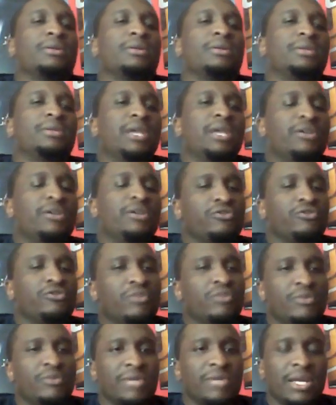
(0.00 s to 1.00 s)
take a
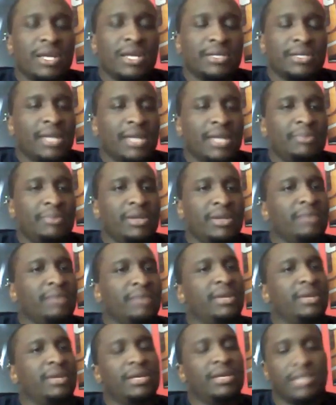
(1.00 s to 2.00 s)
dribble and take a step in,
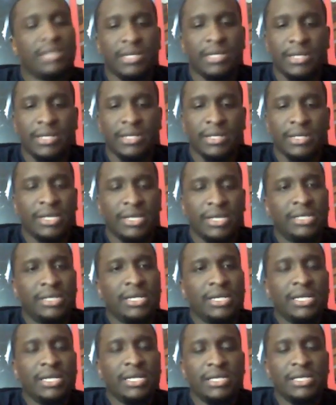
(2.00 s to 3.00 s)
man. Get
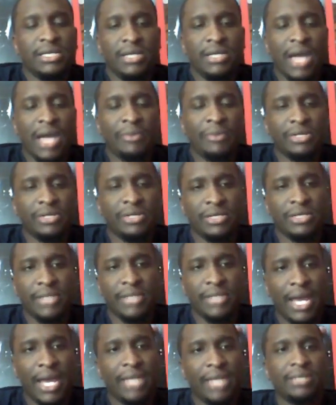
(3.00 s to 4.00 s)
the easy high percentage
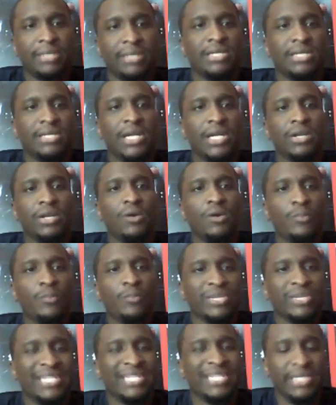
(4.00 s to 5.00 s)
shot instead of the low
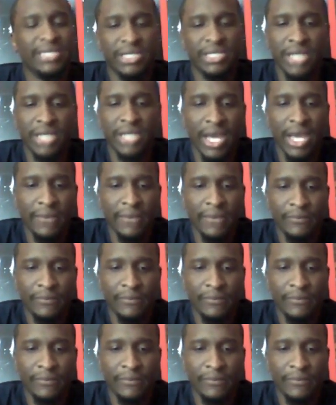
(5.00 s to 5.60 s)
percentage shot.